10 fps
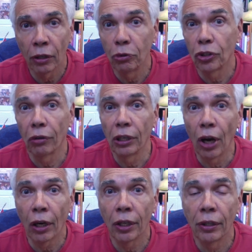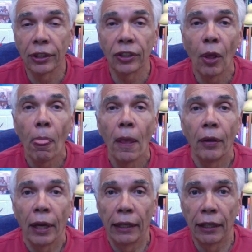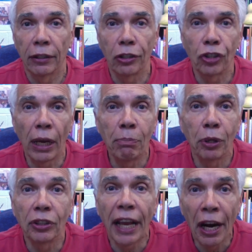which are innocuous, and then the chamber is